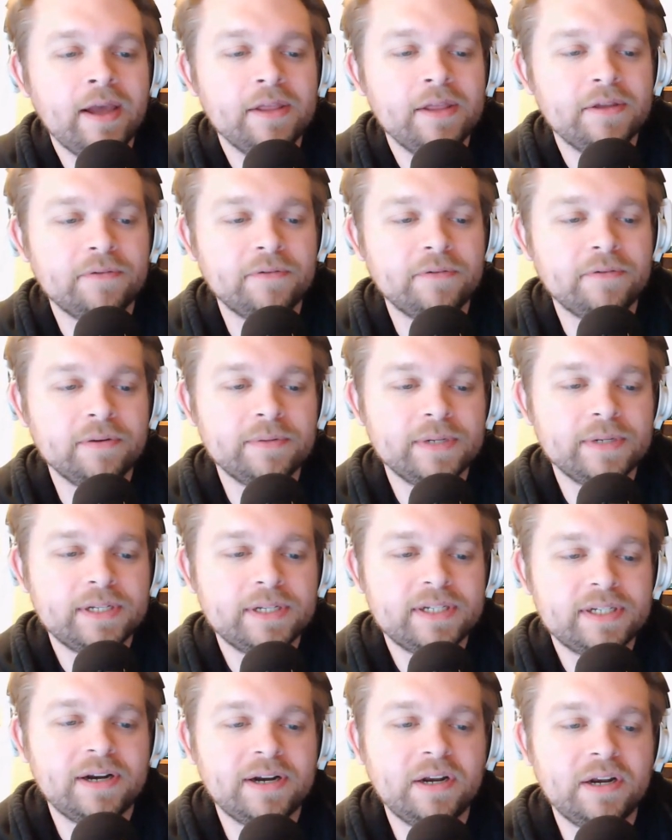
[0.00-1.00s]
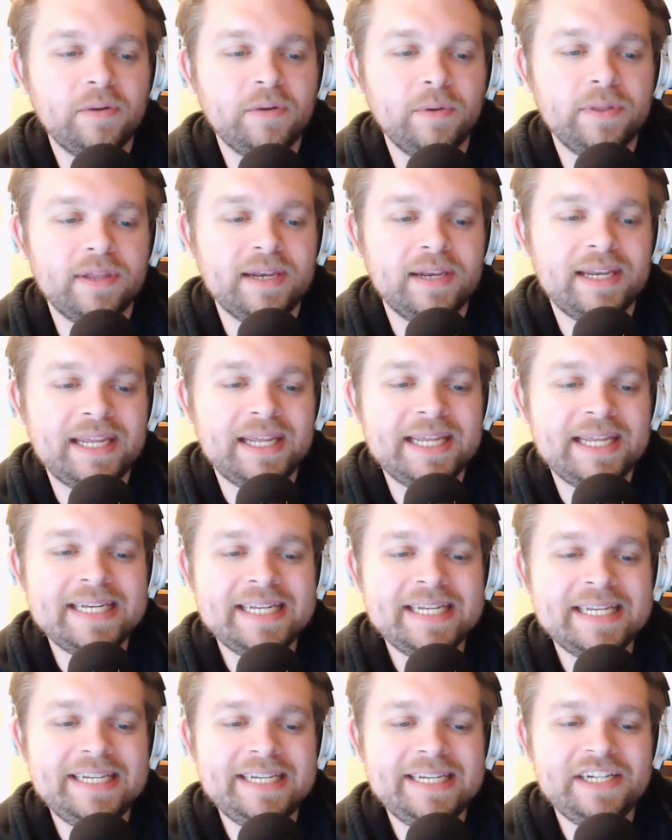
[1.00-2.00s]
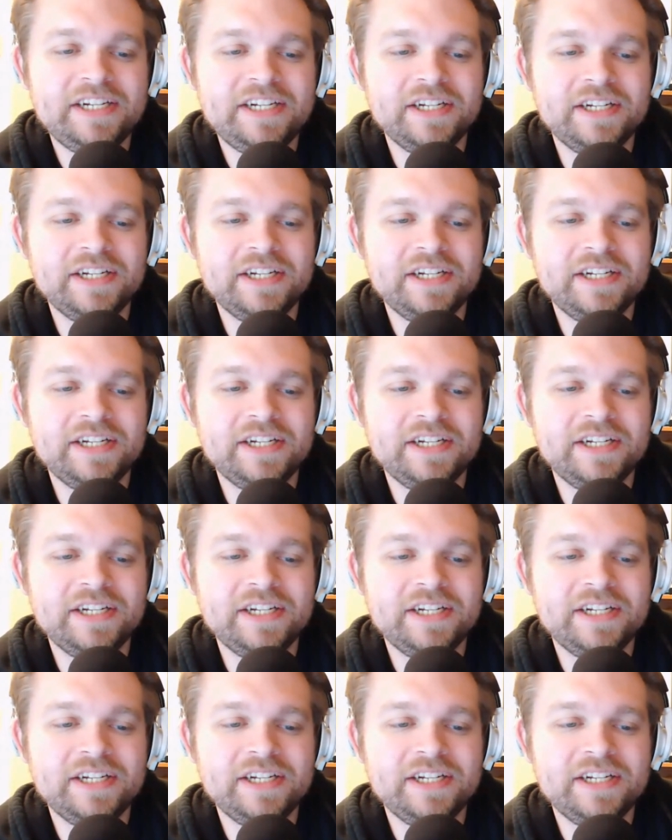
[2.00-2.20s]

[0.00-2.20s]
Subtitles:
The rumors started with an Indonesian